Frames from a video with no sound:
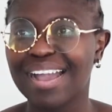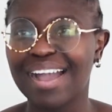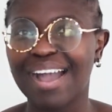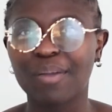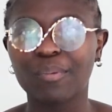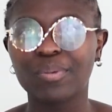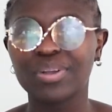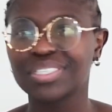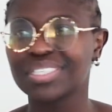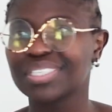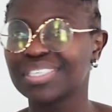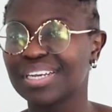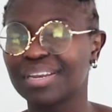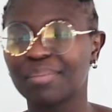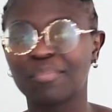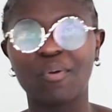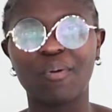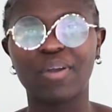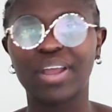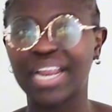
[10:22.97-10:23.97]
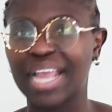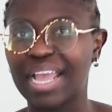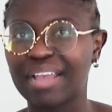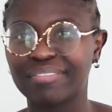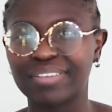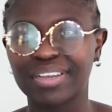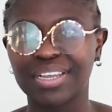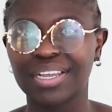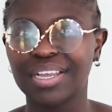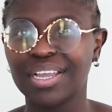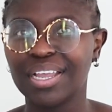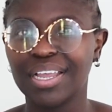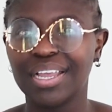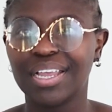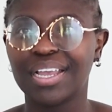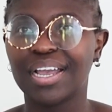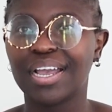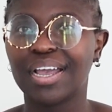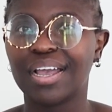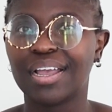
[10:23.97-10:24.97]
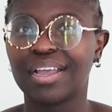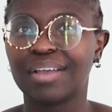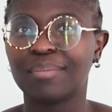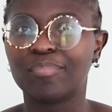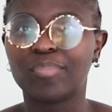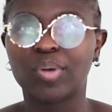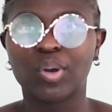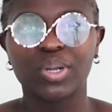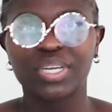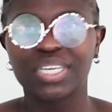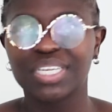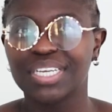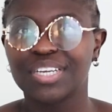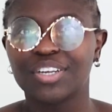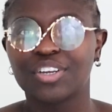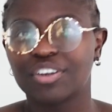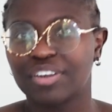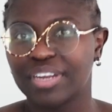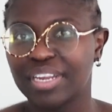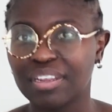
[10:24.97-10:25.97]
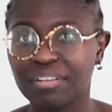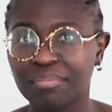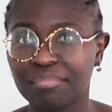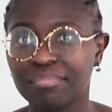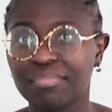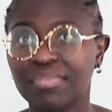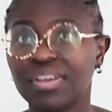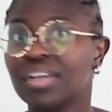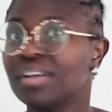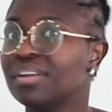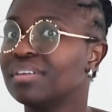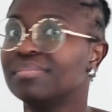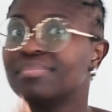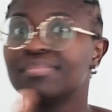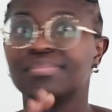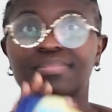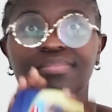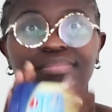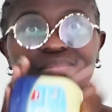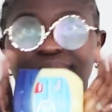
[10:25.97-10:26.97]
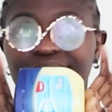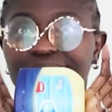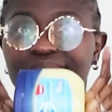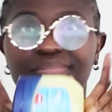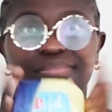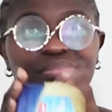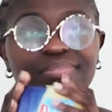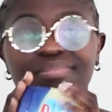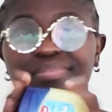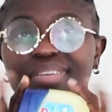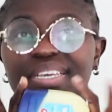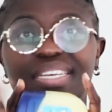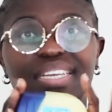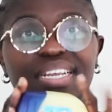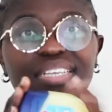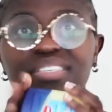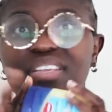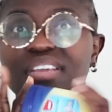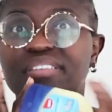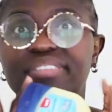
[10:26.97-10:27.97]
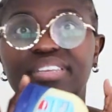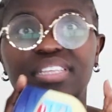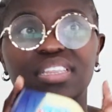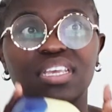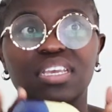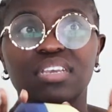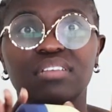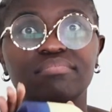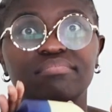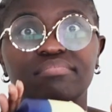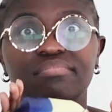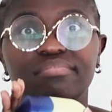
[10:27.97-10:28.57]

aqueous cream or whatever, body cream. It does everything.